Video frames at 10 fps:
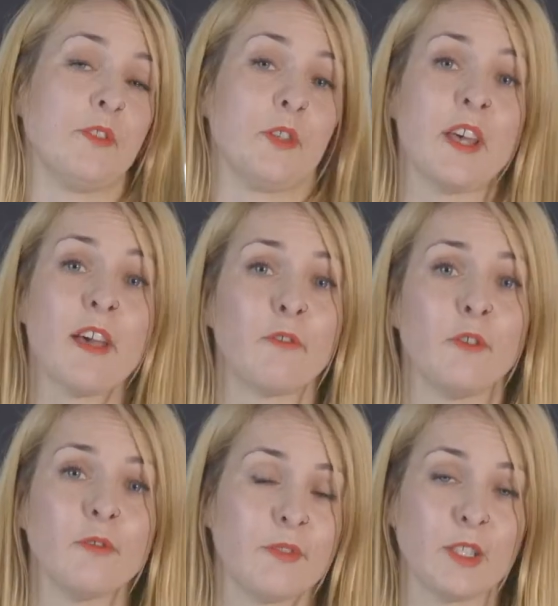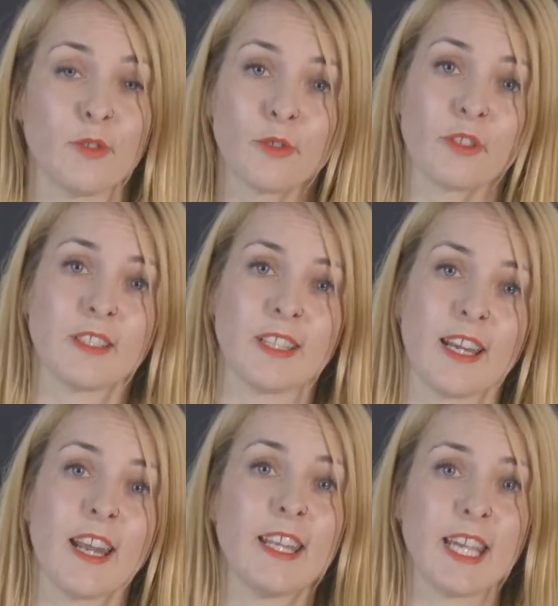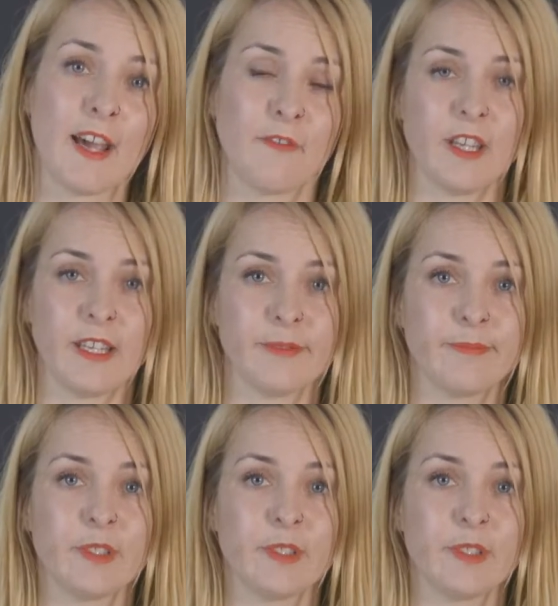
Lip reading: so therefore they do not contain any caffeine.